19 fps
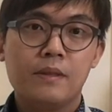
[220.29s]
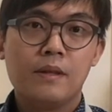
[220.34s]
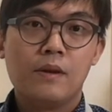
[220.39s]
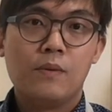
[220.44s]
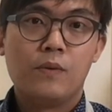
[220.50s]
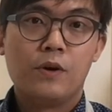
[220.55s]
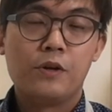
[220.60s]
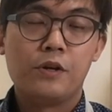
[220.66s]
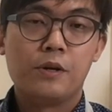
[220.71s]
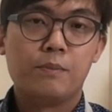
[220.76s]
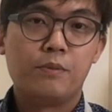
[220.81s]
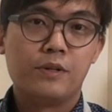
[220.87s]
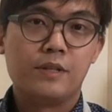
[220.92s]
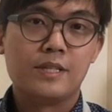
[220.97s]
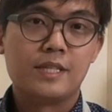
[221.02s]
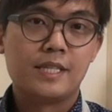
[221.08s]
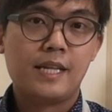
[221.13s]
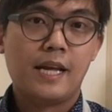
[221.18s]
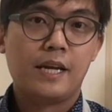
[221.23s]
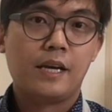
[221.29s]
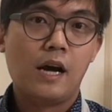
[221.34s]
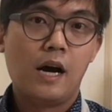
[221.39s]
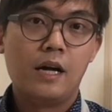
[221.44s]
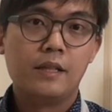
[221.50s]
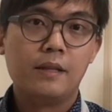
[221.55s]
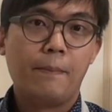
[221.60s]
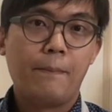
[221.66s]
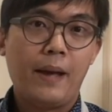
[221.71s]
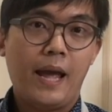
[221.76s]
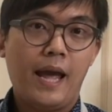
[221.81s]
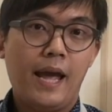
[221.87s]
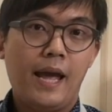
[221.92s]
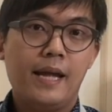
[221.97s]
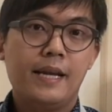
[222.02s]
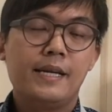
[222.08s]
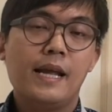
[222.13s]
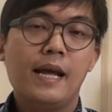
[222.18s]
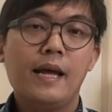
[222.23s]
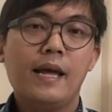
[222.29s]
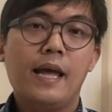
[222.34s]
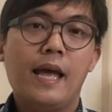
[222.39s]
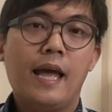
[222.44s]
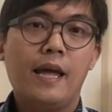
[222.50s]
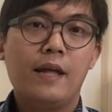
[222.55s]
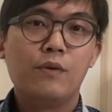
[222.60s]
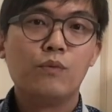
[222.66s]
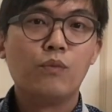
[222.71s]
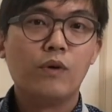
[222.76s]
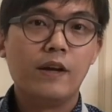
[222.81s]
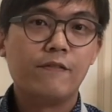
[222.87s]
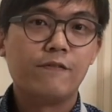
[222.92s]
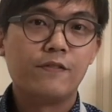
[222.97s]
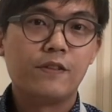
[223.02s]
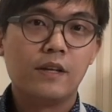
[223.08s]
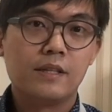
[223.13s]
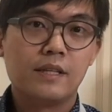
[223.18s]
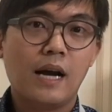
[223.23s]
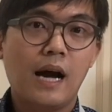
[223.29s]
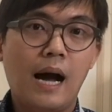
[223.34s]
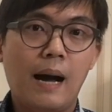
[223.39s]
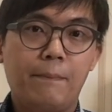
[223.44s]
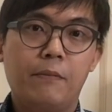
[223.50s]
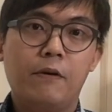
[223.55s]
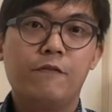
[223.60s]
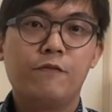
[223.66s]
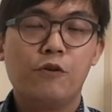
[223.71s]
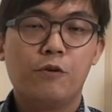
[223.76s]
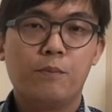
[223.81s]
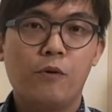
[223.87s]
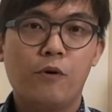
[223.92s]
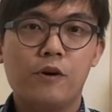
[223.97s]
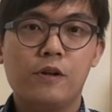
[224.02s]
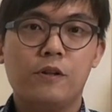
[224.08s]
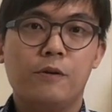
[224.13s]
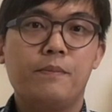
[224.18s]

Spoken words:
where you're gonna put the steak on the pan and with the top of your boiler,